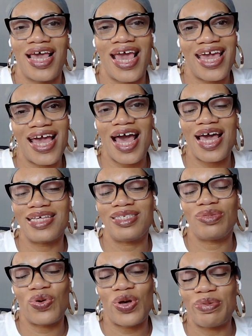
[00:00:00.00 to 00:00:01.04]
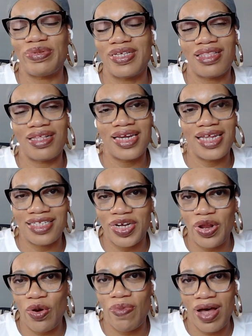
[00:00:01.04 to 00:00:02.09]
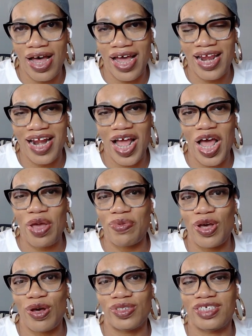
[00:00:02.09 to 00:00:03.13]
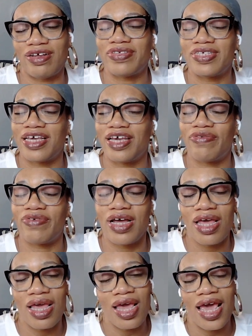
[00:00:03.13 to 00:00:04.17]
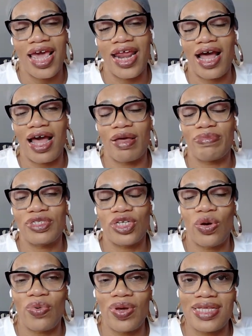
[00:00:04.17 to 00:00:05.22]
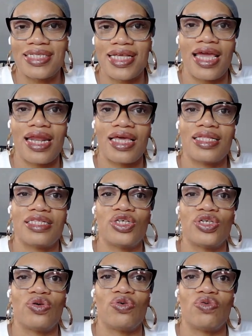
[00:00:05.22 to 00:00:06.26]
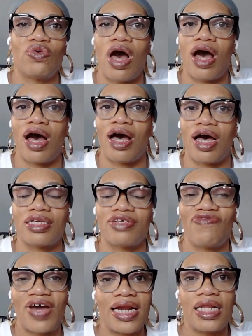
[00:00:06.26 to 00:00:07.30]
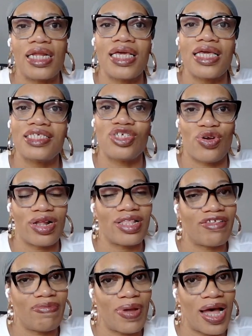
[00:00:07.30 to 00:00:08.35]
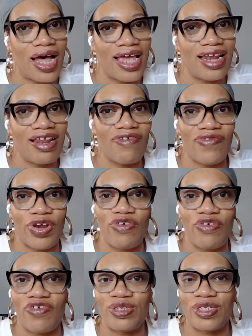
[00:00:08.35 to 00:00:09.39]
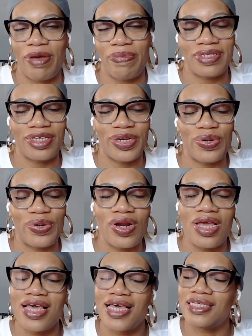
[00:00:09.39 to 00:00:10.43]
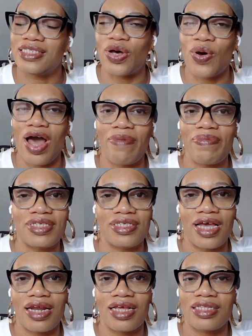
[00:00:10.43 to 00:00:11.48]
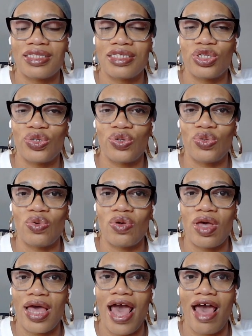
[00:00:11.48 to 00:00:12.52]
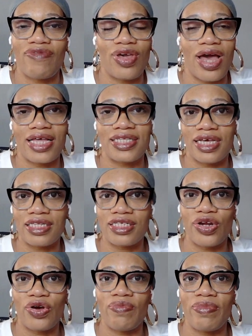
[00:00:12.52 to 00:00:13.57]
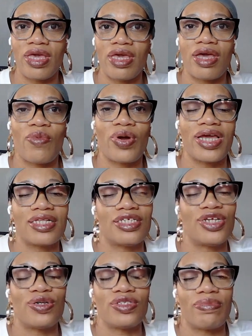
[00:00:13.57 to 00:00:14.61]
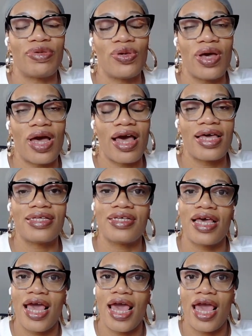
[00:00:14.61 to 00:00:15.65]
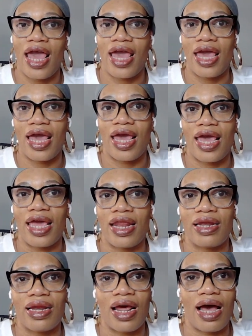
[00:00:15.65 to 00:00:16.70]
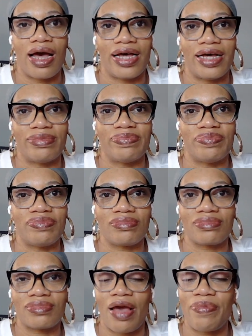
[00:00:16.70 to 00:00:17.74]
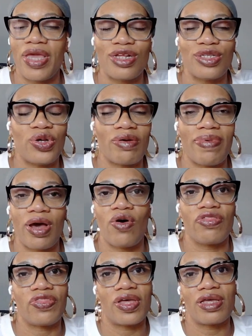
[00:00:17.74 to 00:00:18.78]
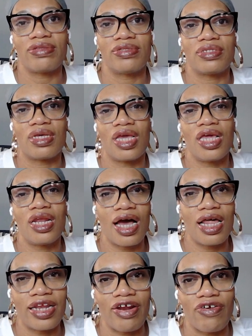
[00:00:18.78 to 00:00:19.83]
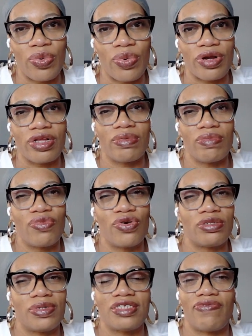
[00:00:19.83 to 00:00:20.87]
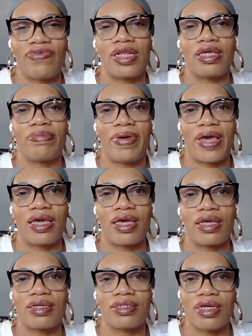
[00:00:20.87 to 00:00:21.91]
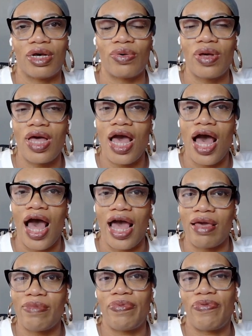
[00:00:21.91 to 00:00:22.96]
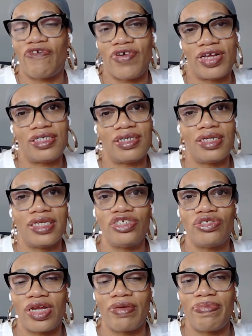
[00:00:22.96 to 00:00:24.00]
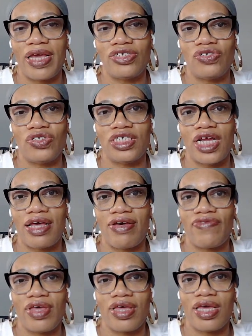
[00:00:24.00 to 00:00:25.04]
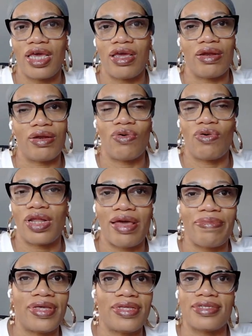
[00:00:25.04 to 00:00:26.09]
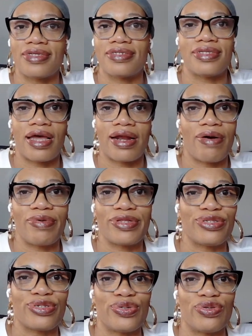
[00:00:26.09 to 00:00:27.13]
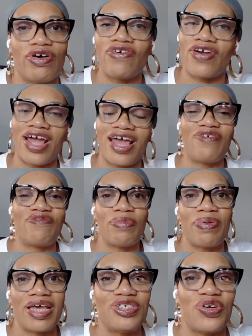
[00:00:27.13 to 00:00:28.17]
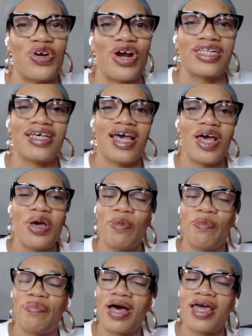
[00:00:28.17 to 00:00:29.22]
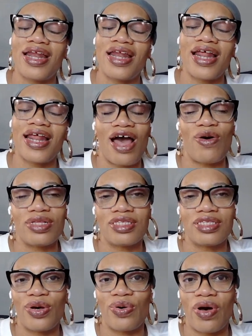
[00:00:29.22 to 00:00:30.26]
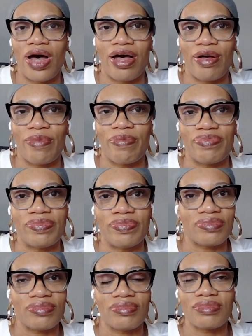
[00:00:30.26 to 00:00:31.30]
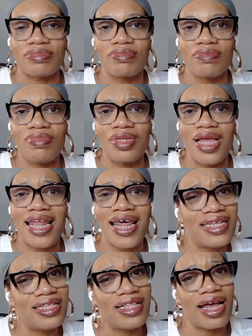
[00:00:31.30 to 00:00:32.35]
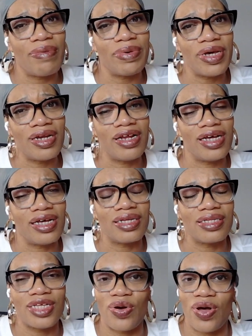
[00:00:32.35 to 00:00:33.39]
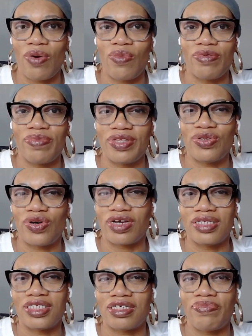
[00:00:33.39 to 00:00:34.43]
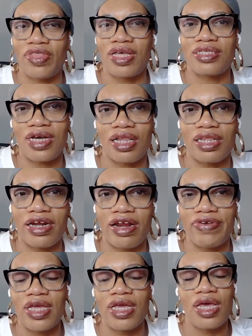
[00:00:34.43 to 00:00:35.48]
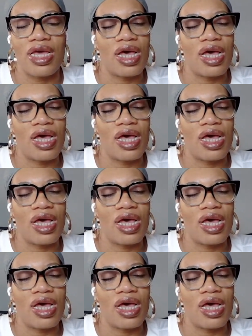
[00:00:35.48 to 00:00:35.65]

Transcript: Hey guys, welcome to the Knead to Know Pod. I'm your host, Chef Sahera, and I'm so excited to uh, finally start this pod, very first episode. So I'm excited to have you guys get to know me. I want to get to know some of you guys, and um, I'm here to talk about all things in the culinary world, more specifically baking. So, I am a professionally trained pastry chef, and all that means is that I went to school right for pastry arts. But I also um, I like to think I'm a good cook, so I will be talking some things culinary.